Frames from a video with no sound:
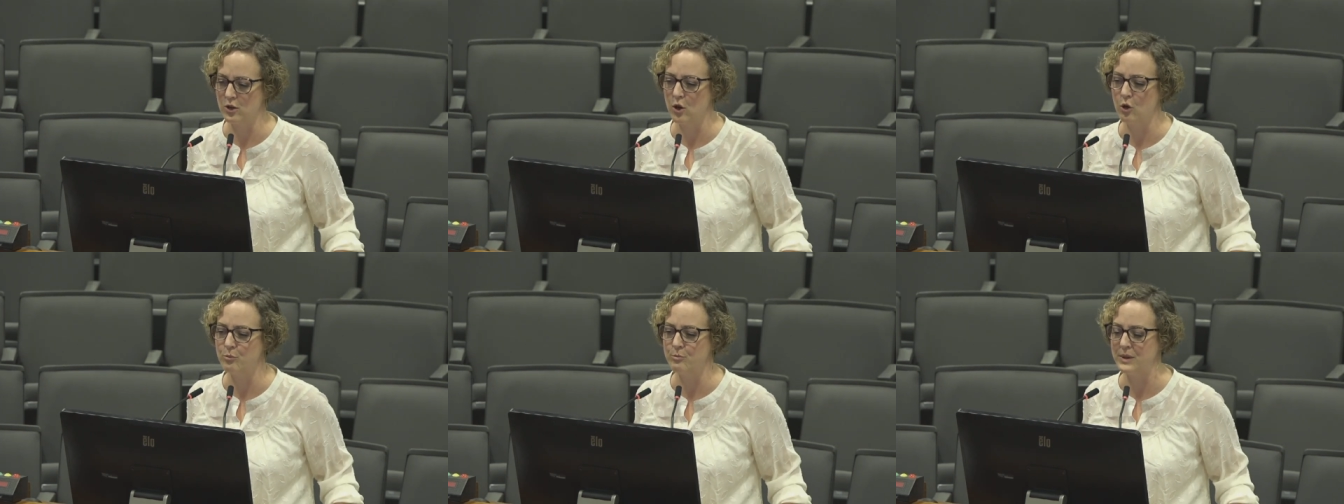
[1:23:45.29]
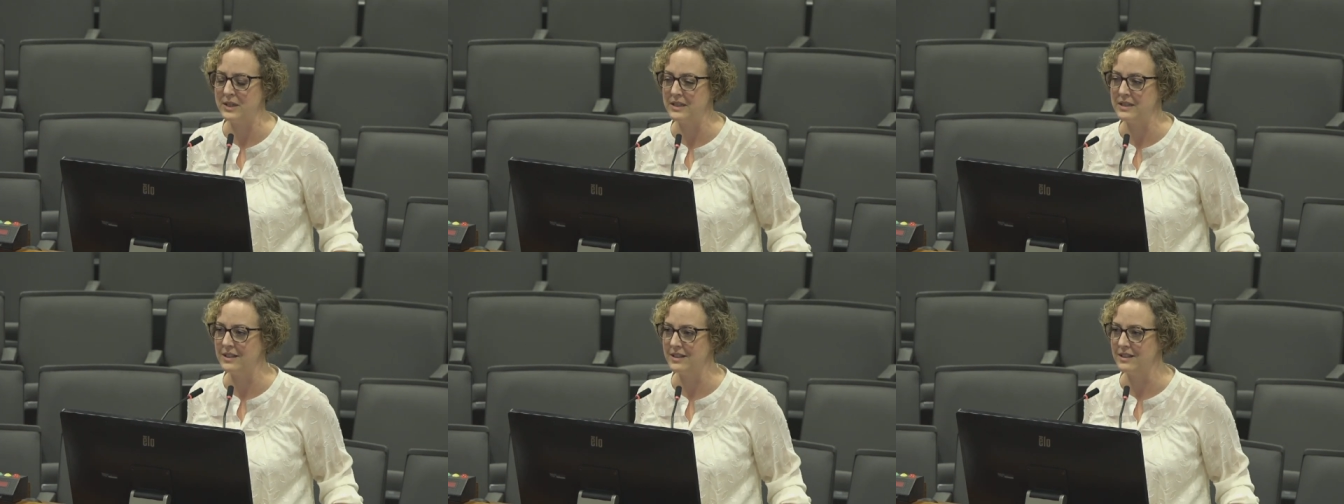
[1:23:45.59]

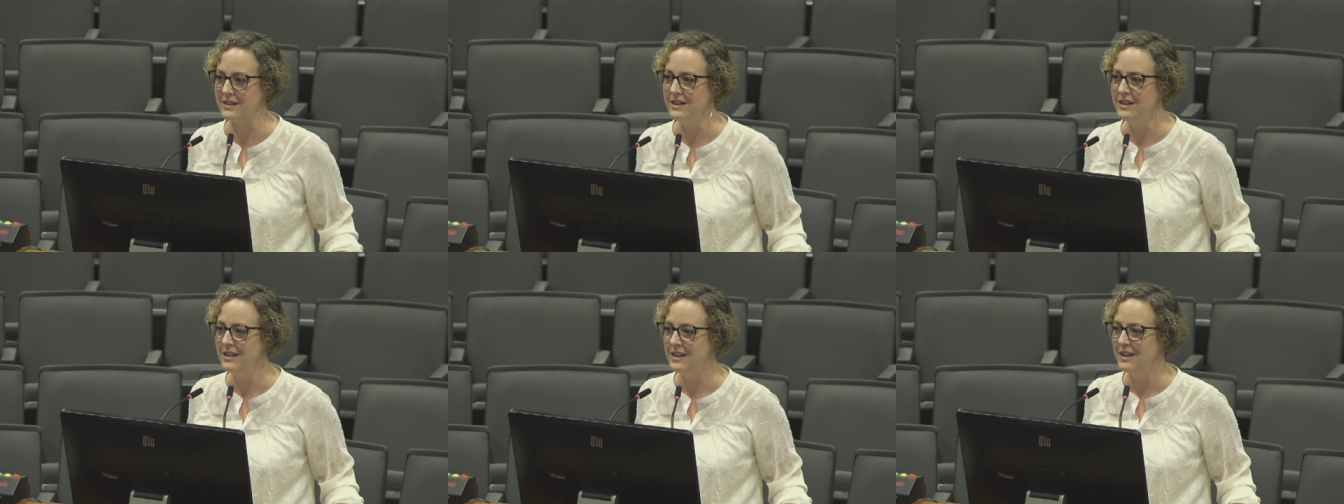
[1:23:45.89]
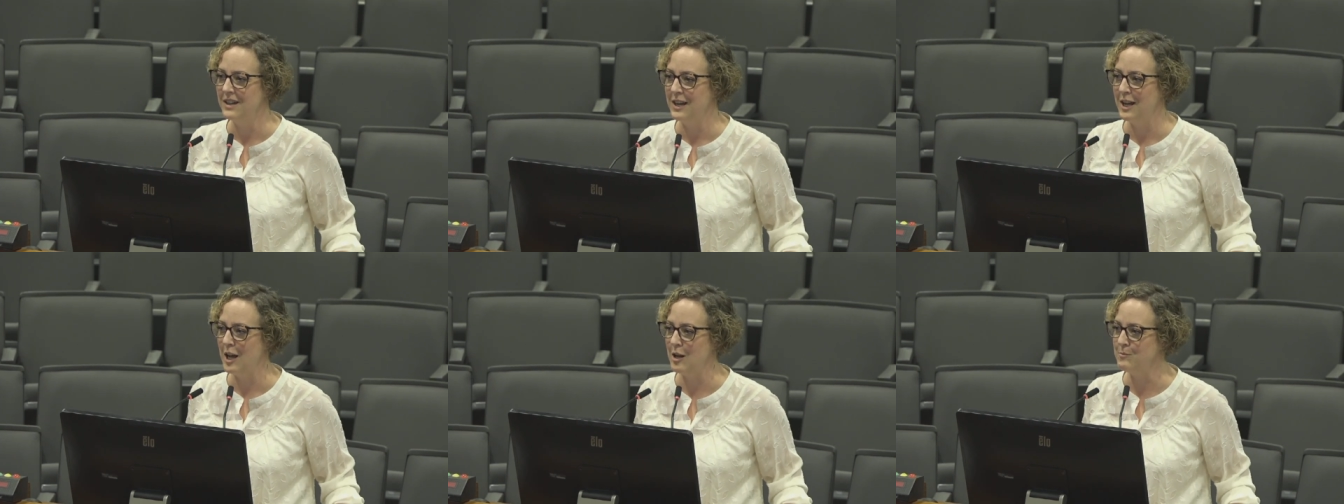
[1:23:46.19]
open
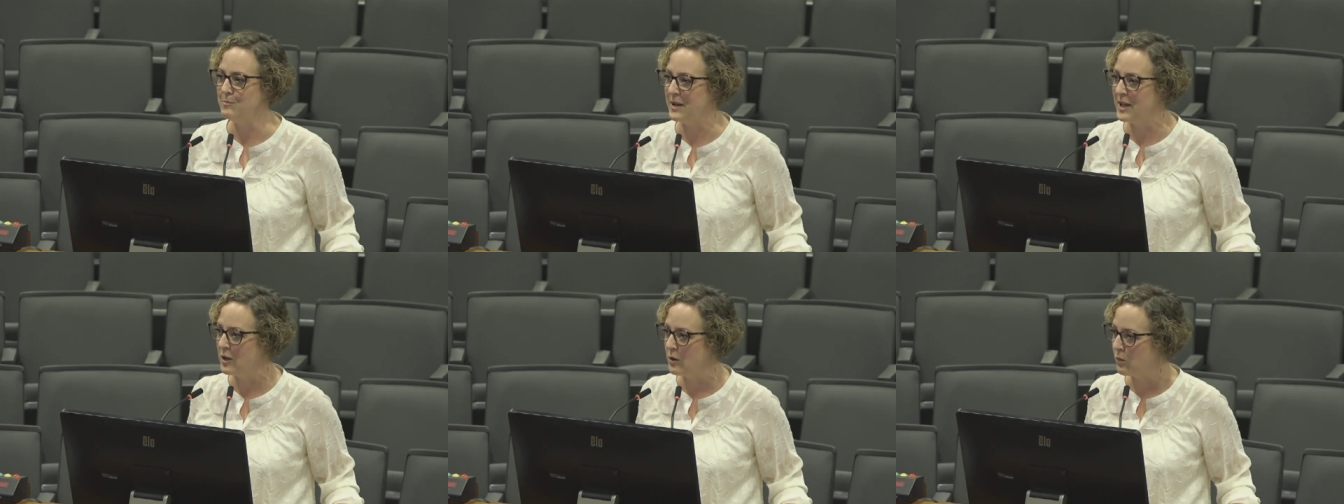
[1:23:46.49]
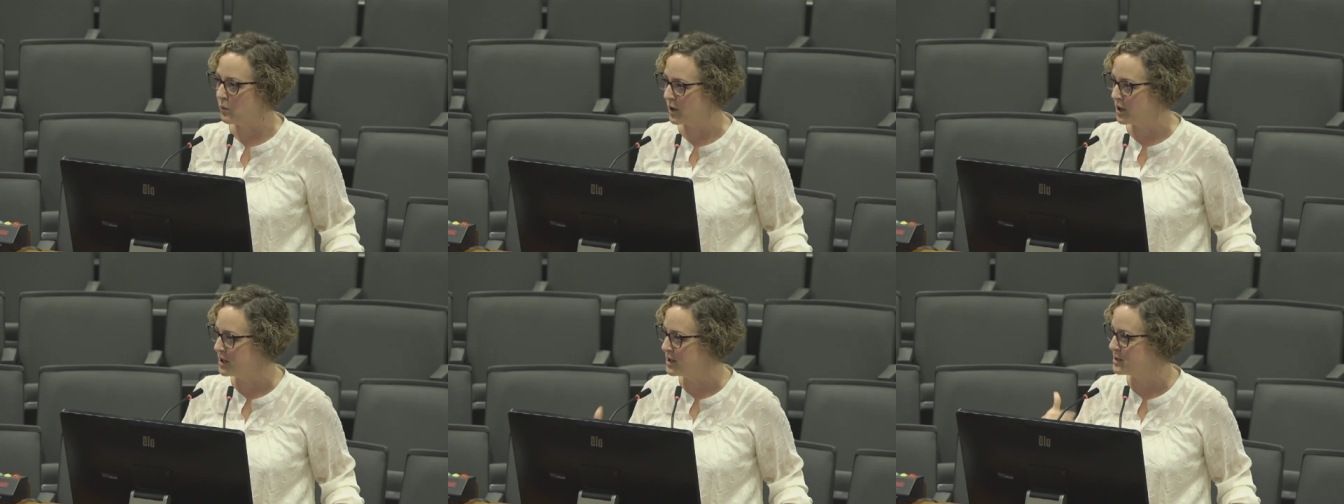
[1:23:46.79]
and being
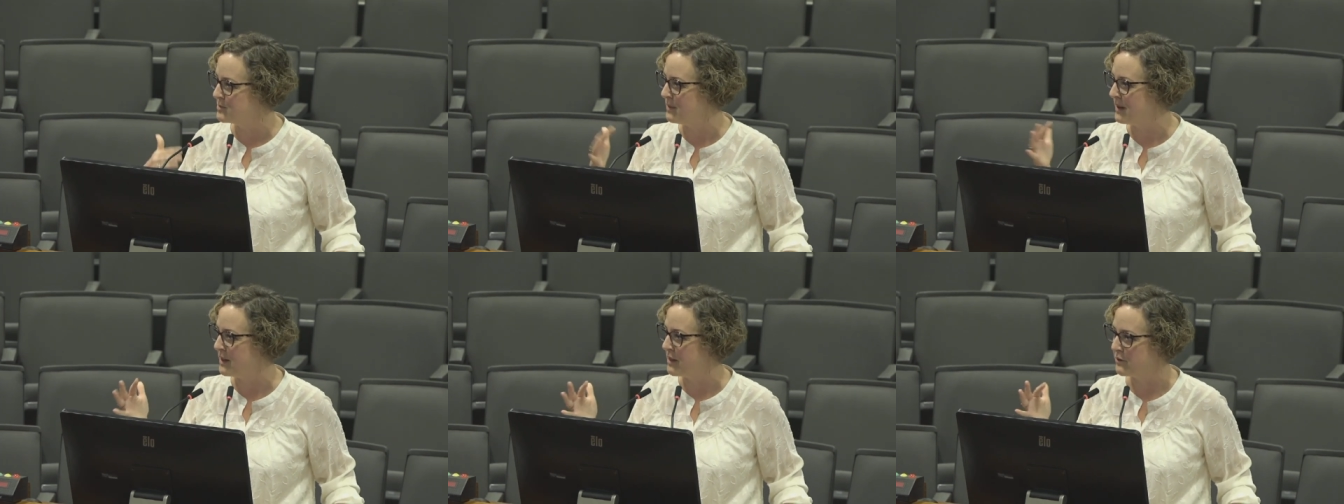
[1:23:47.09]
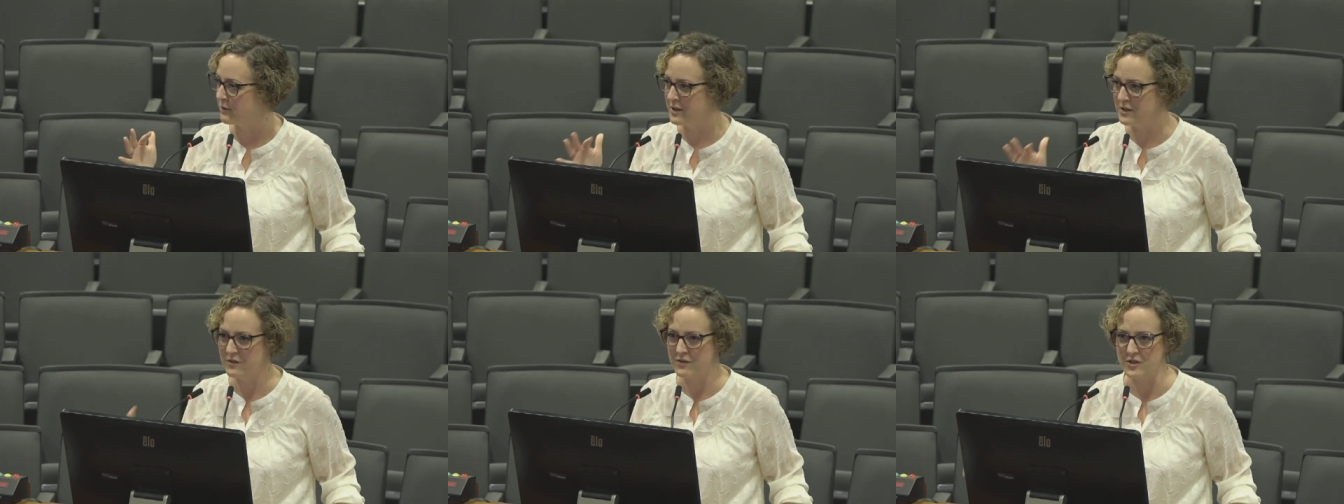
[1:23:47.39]
worked, but
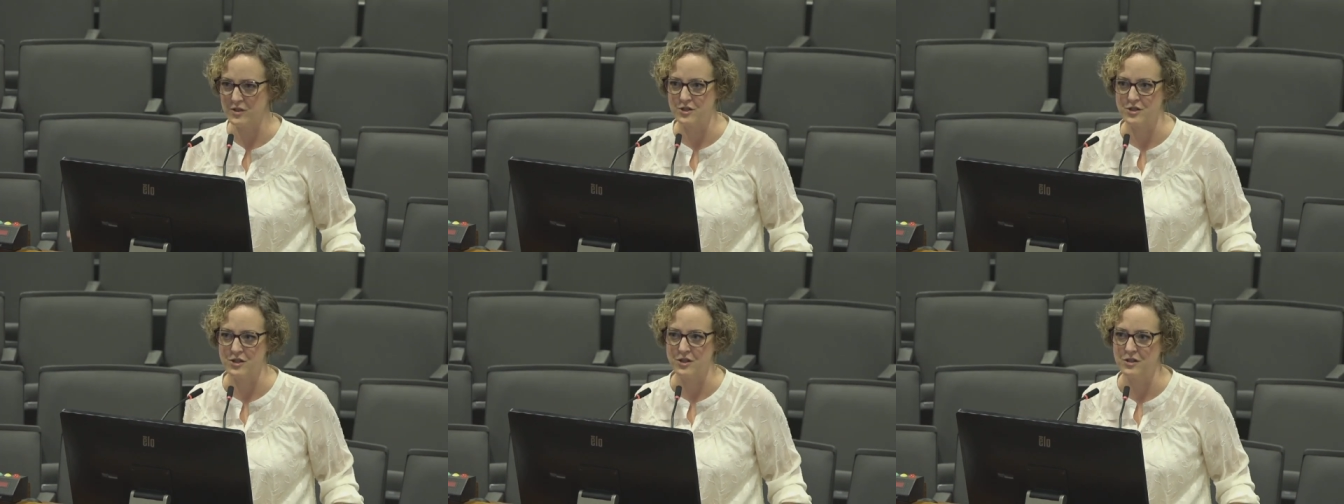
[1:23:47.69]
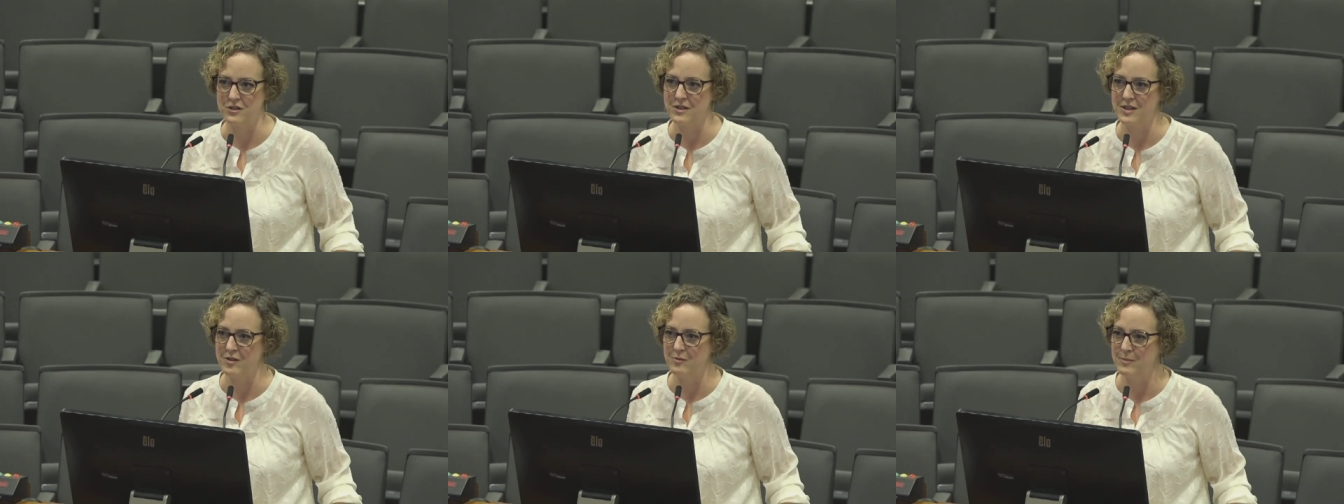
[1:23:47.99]
three for
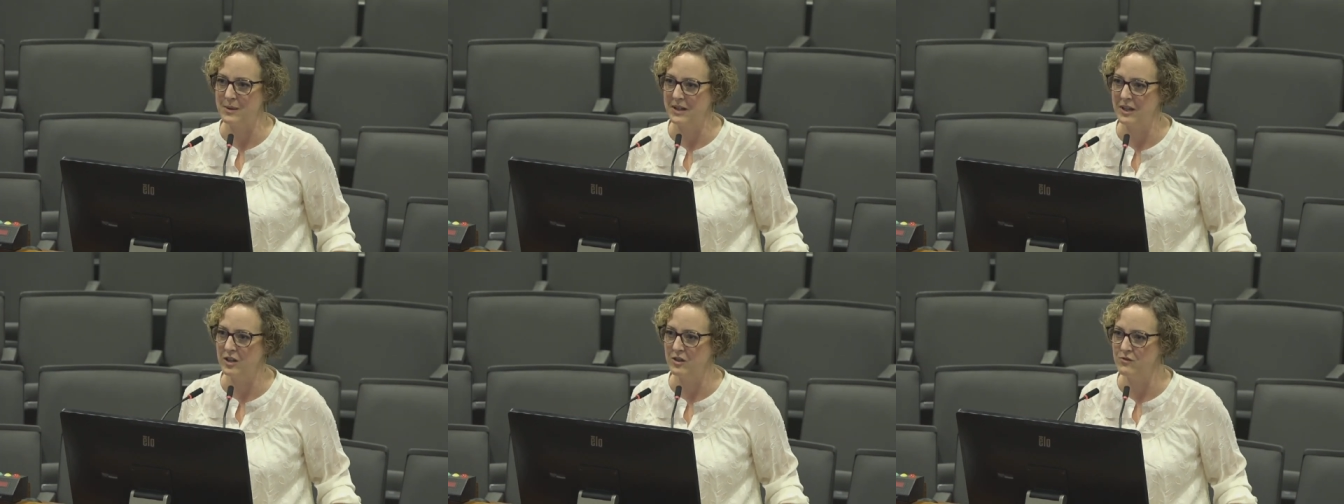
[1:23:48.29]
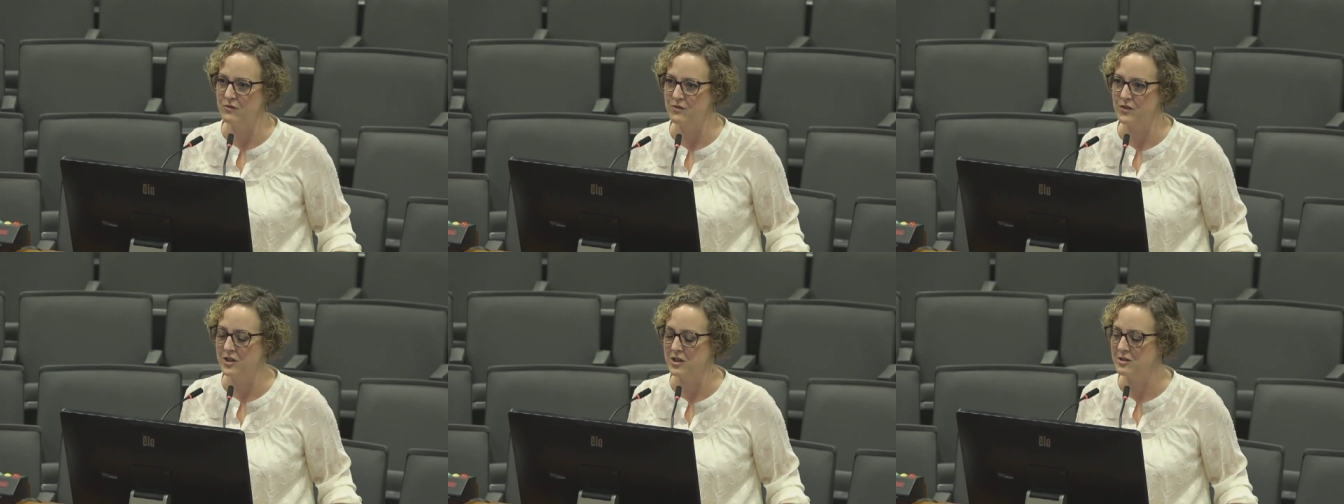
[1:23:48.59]
sure that have been
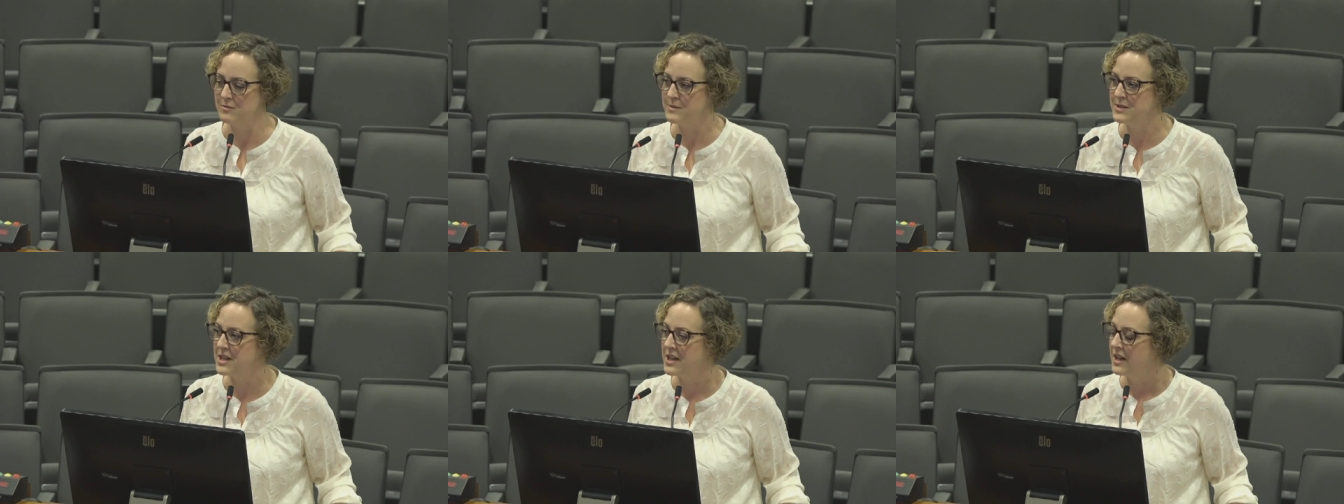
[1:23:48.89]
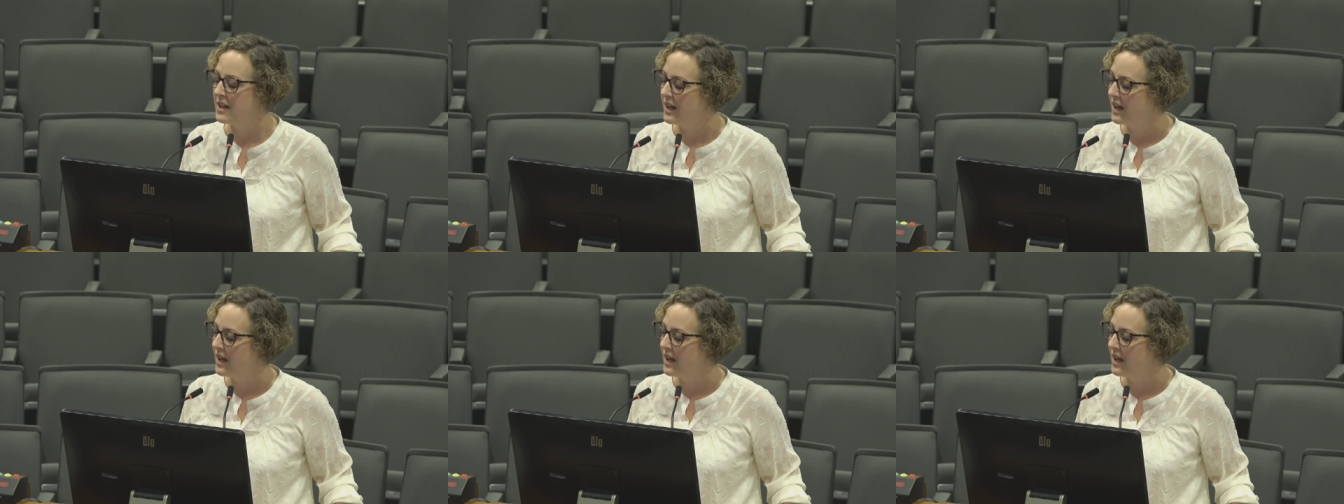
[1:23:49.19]
confirmed.